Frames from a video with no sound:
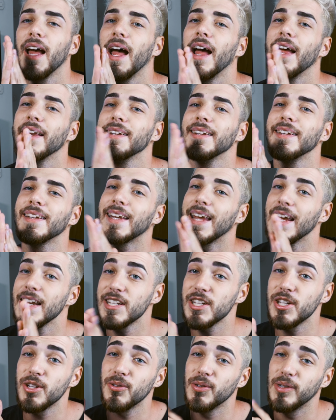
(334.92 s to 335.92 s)
And in
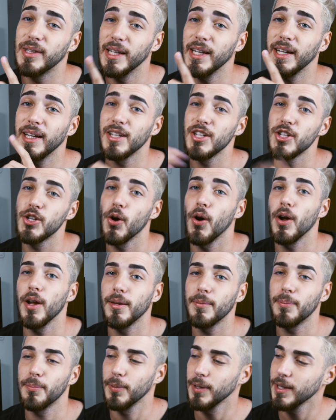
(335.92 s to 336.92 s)
case you did enjoy
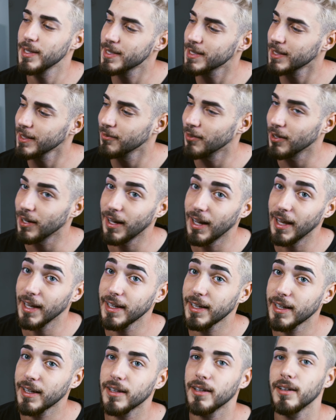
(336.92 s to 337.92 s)
it, please leave a
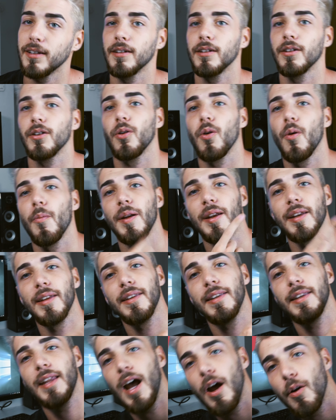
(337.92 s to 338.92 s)
like.
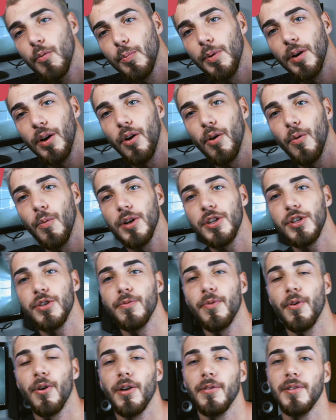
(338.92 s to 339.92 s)
Comment down below what
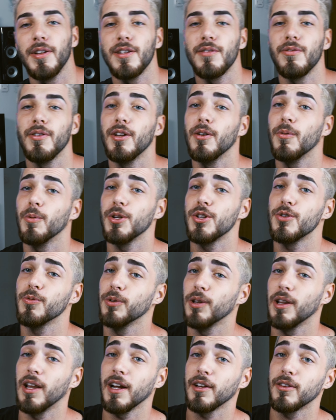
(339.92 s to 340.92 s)
you thought of this video, what you
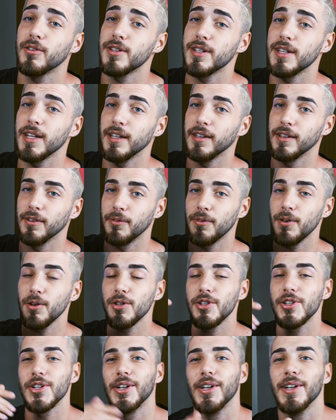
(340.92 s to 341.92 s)
would like to see in the
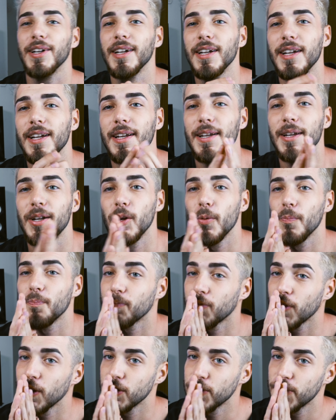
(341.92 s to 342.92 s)
future.
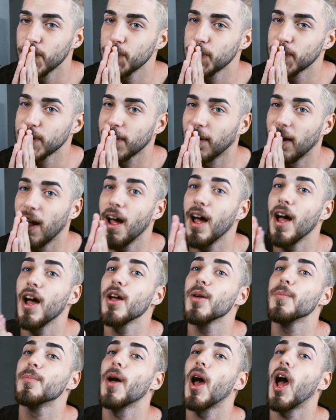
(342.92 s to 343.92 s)

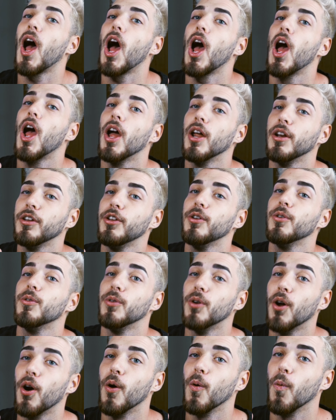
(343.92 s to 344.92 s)
Subscribe and you
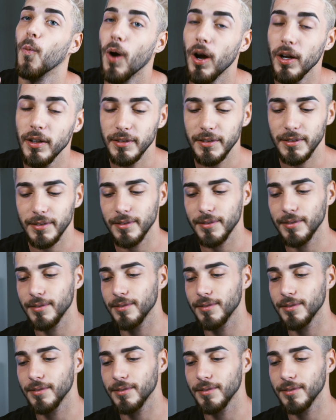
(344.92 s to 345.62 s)
know what?